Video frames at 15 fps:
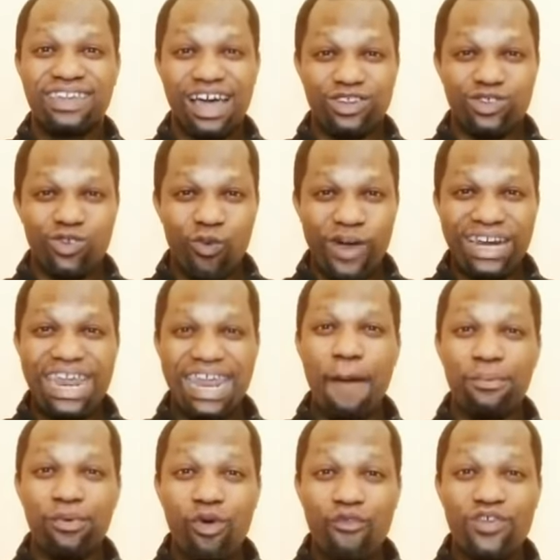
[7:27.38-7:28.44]
that when they
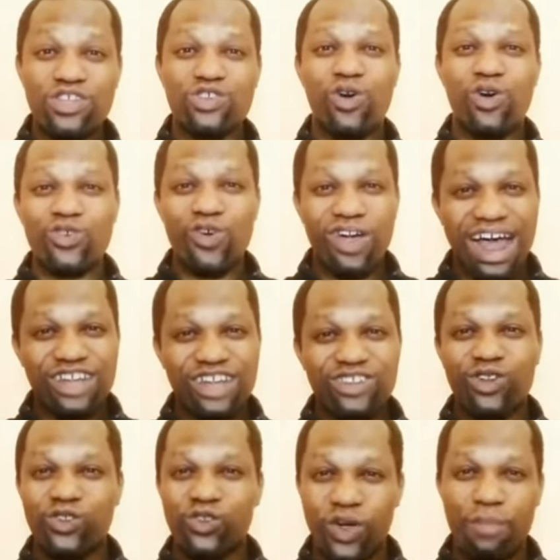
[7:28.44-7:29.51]
approve it, you also got
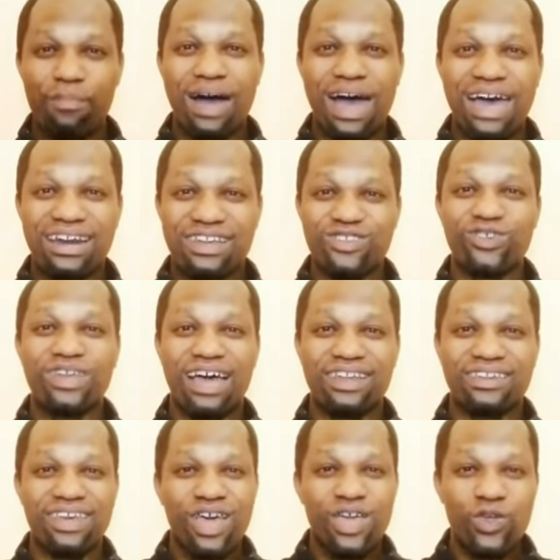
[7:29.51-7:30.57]
to know about it so
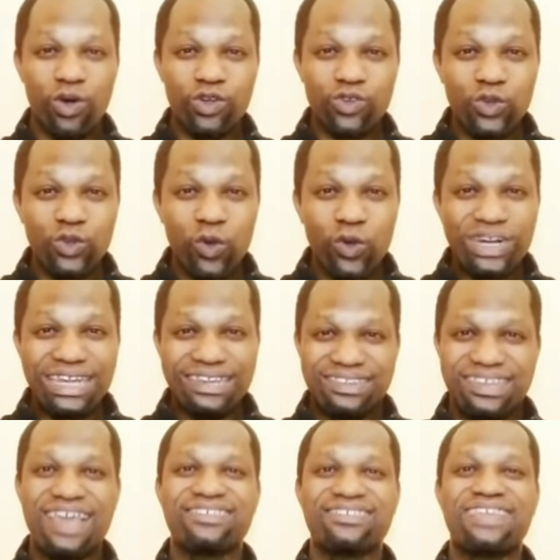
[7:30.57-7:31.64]
that you also know the
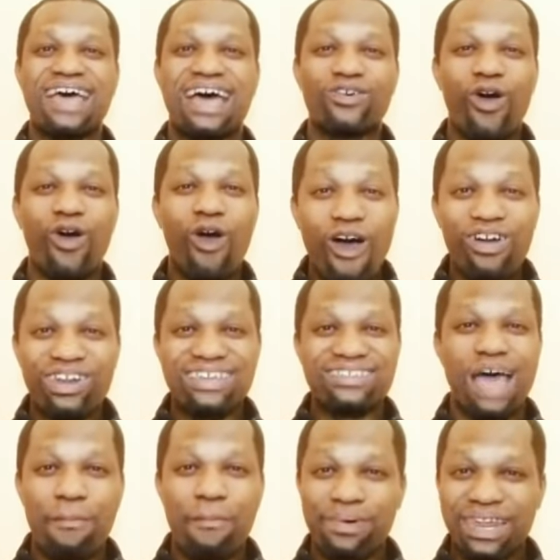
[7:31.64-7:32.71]
dates that all
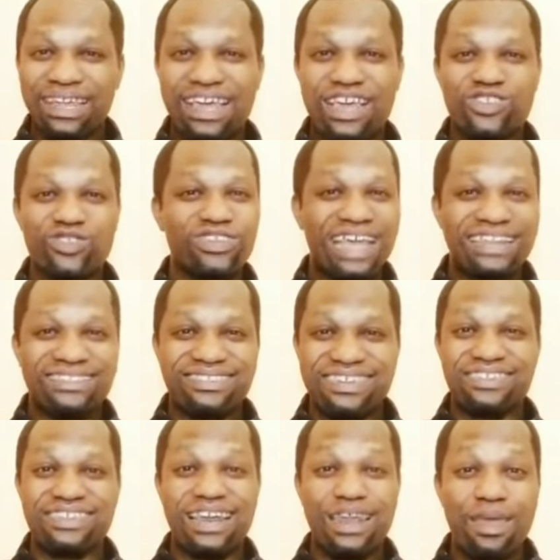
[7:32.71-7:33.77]
these applications and
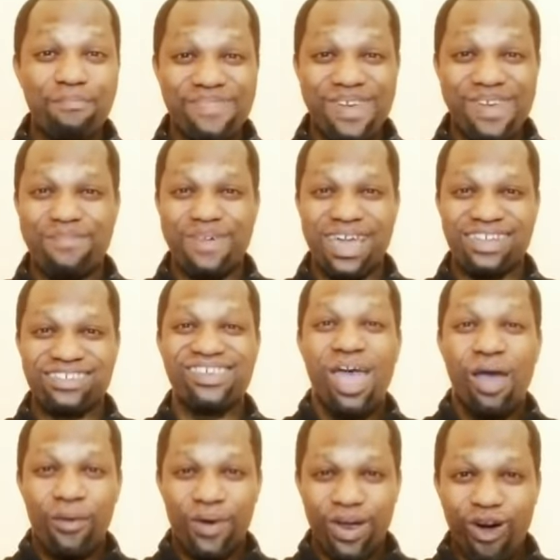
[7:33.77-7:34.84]
things and the payments
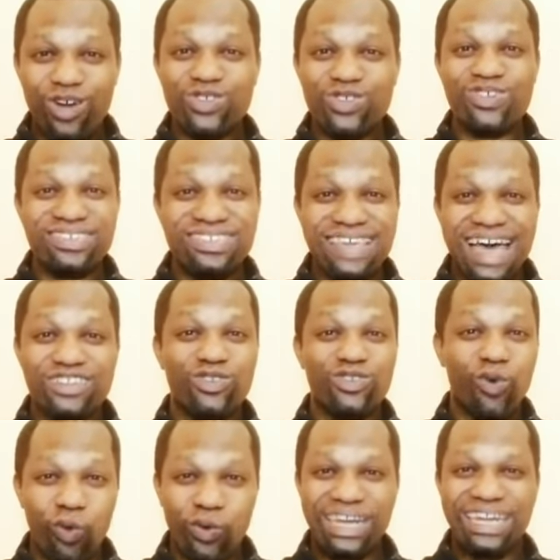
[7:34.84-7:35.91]
will also start
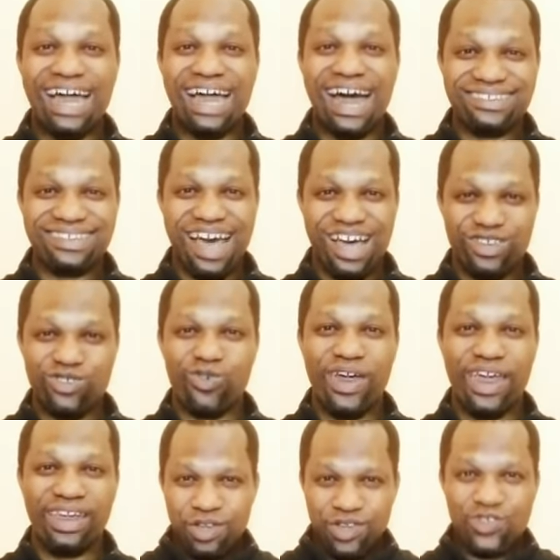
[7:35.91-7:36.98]
rolling out as
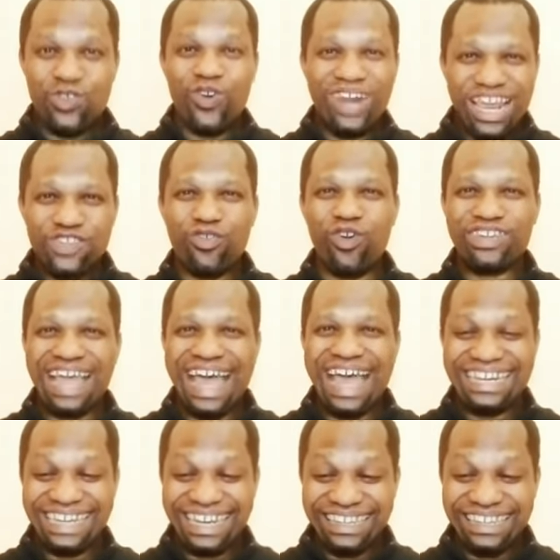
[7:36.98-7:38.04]
well. So let's forge
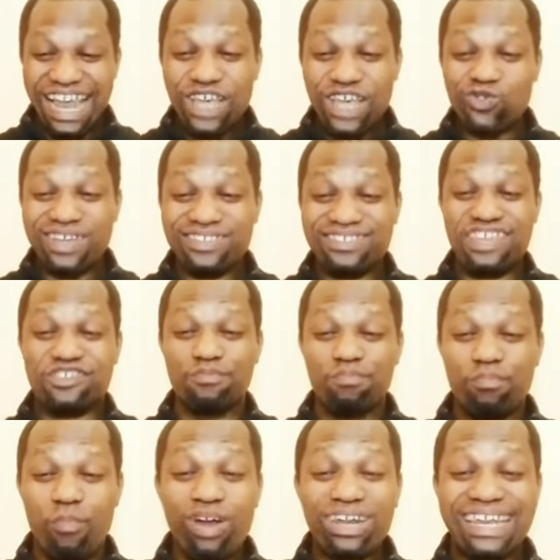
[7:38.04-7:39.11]
ahead. The next one says
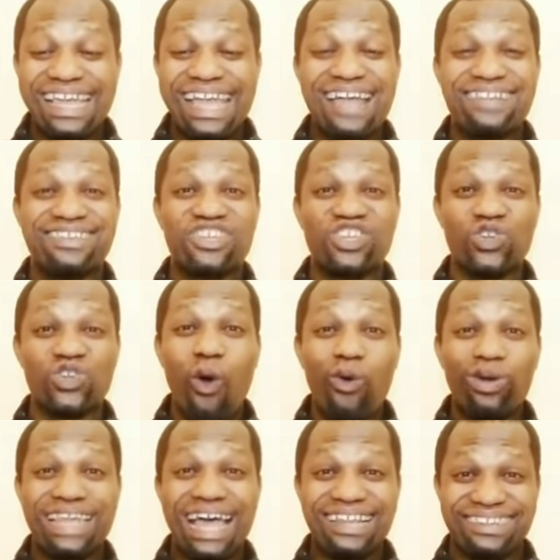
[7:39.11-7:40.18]
mortgages
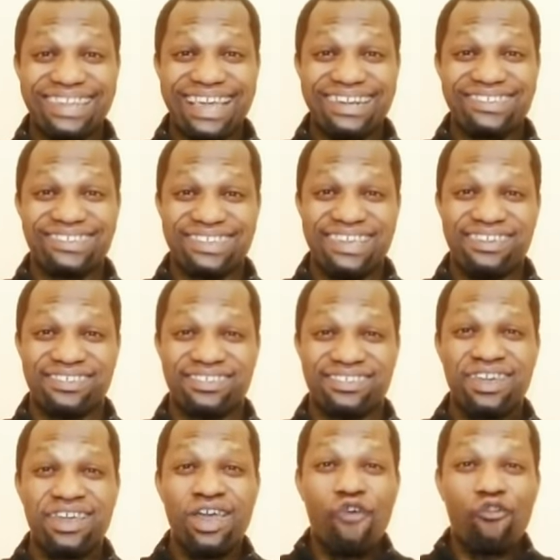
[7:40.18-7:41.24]
under
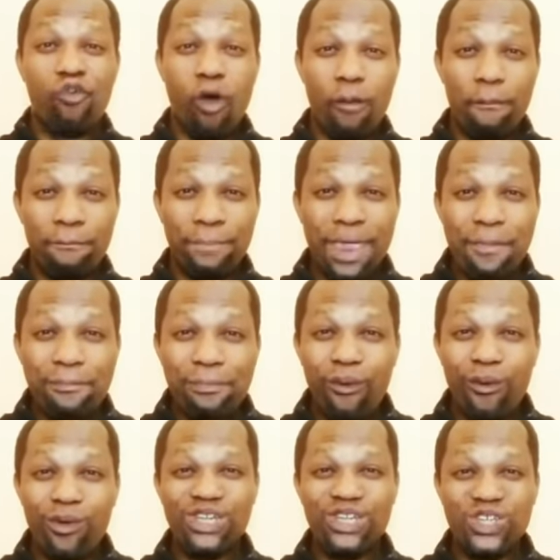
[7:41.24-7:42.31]
36 for
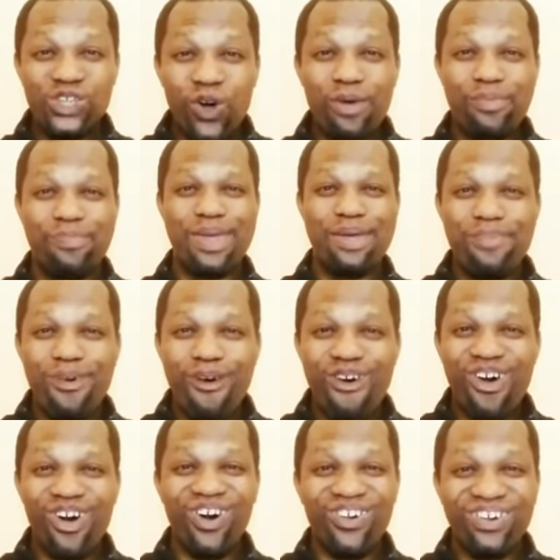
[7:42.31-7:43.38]
people, new
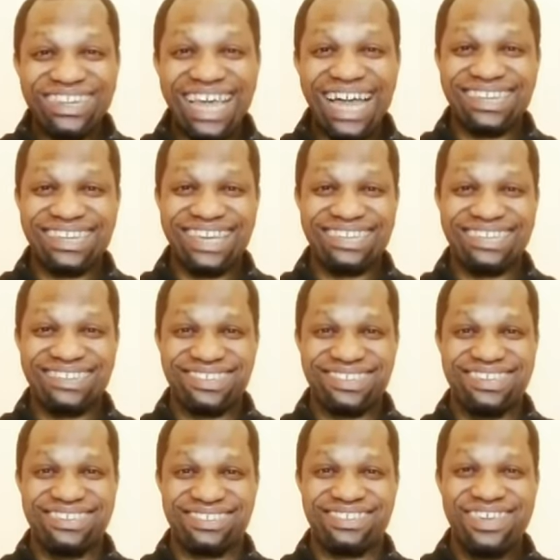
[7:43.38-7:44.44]
people under
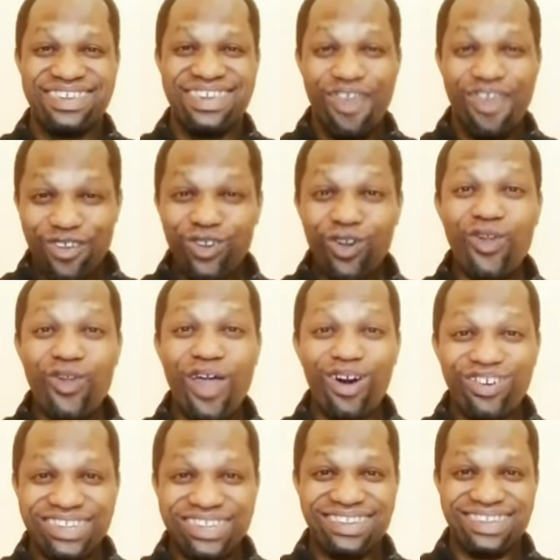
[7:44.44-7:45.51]
36. If you know you
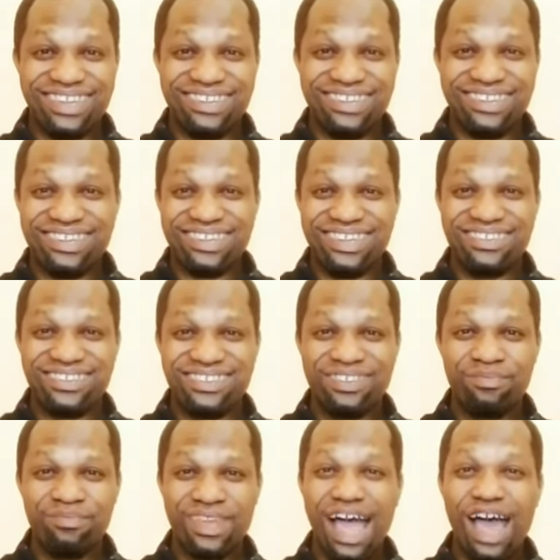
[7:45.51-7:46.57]
are under 36
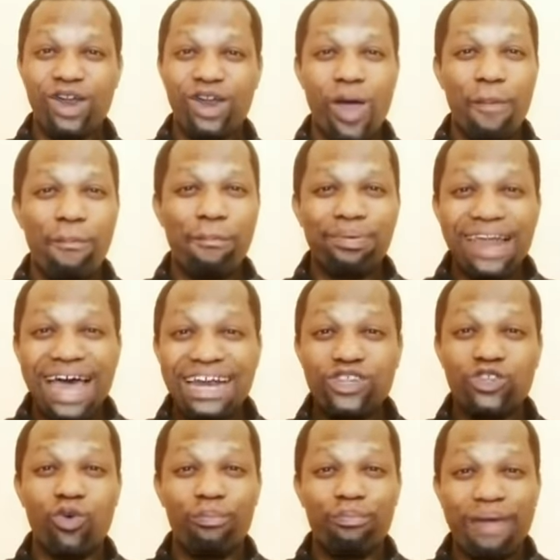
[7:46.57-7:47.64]
and you are
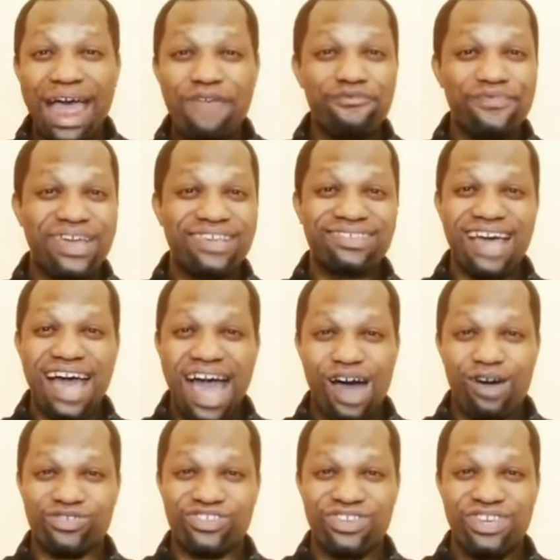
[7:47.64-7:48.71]
planning to buy first
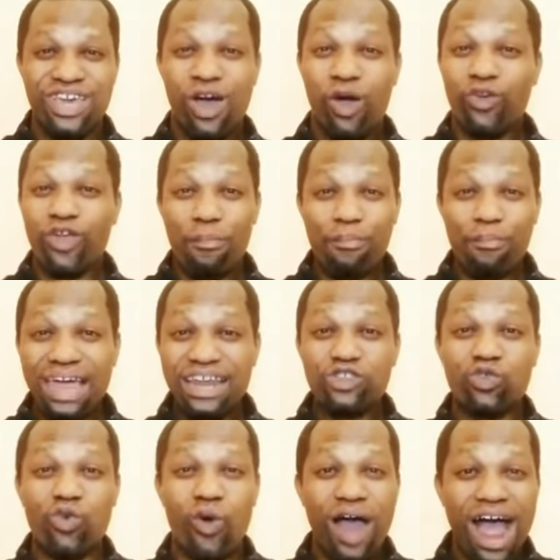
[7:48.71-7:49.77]
house or you are
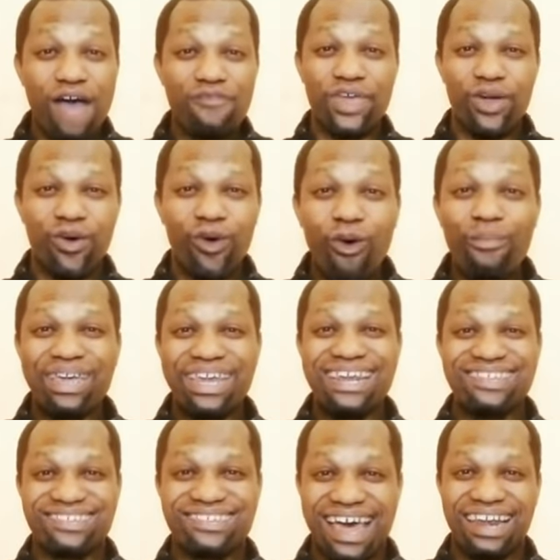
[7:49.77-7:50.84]
planning to have a home in
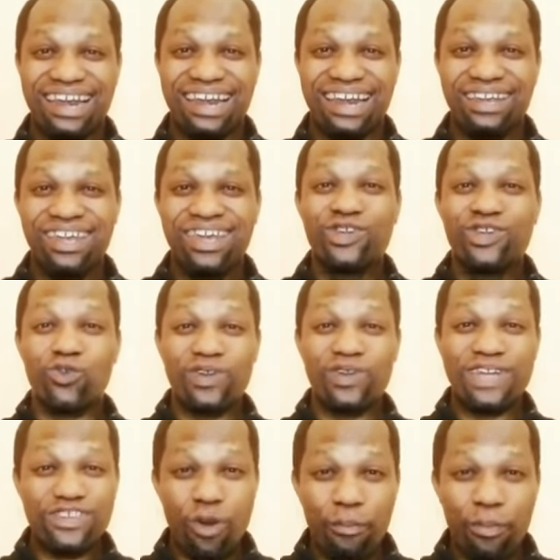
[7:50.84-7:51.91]
Italy, so
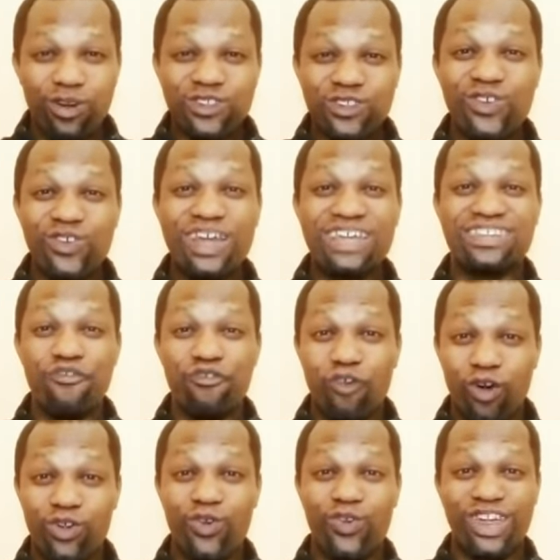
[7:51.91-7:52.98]
there's opportunity
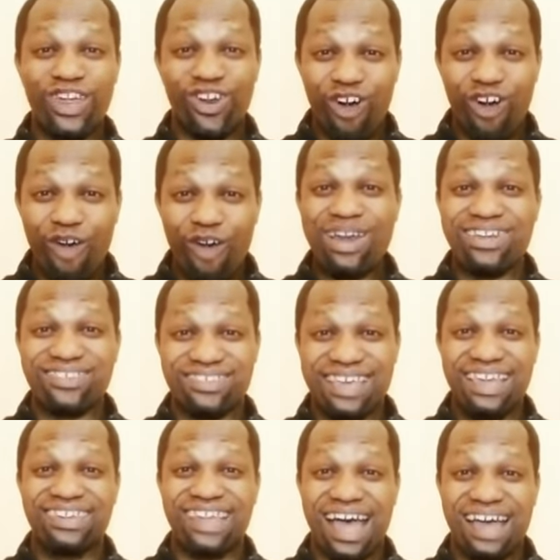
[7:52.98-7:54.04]
for you. The government is
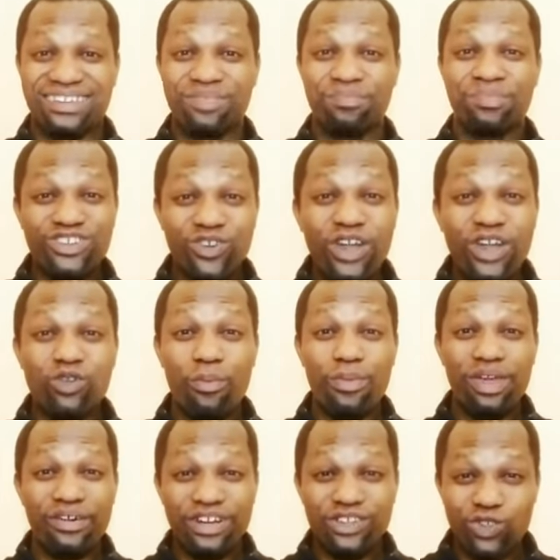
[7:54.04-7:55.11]
saying that it's going to
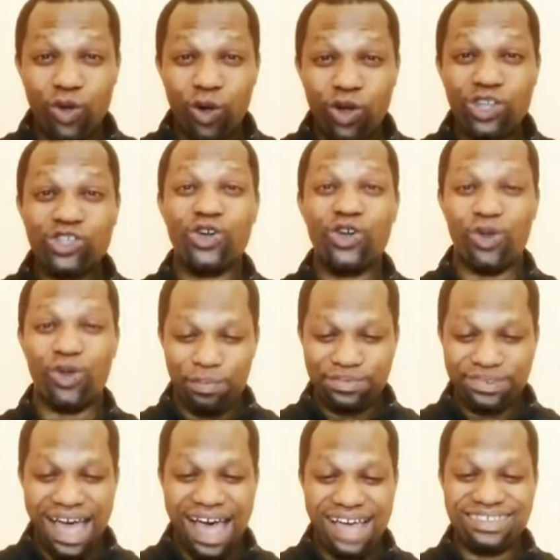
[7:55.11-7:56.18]
be reduction
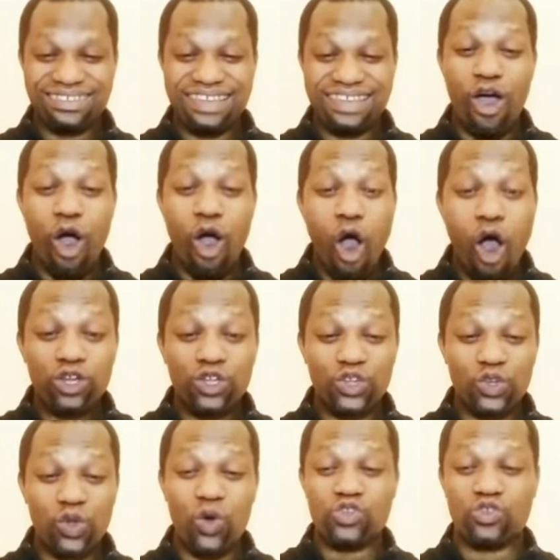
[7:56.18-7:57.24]
of tax. They say
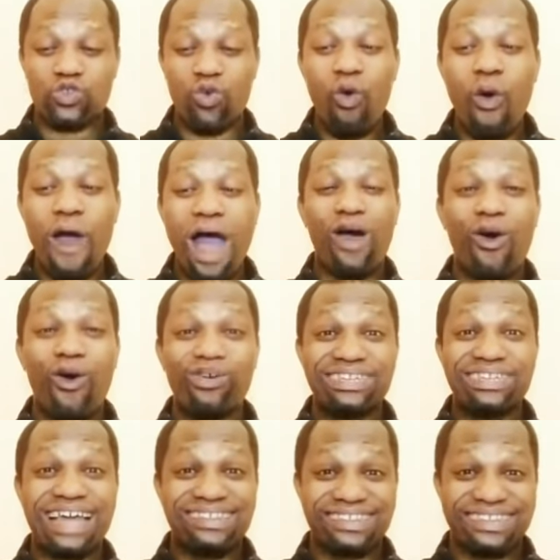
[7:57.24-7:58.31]
all those who are
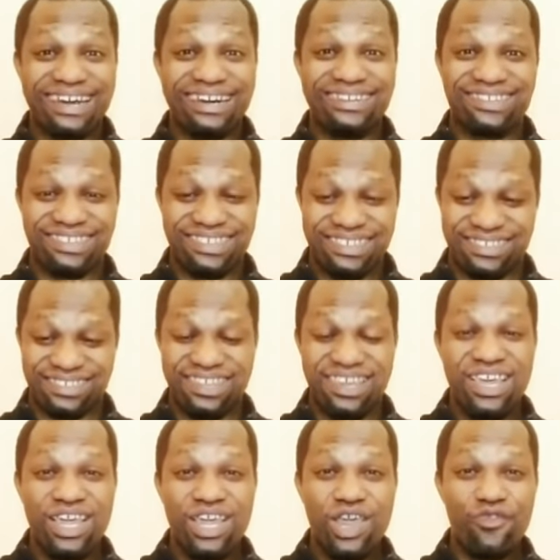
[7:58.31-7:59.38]
under 36,
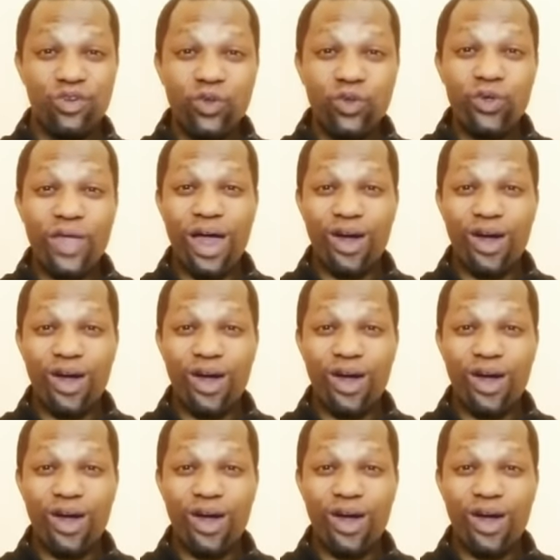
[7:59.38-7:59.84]
if you know you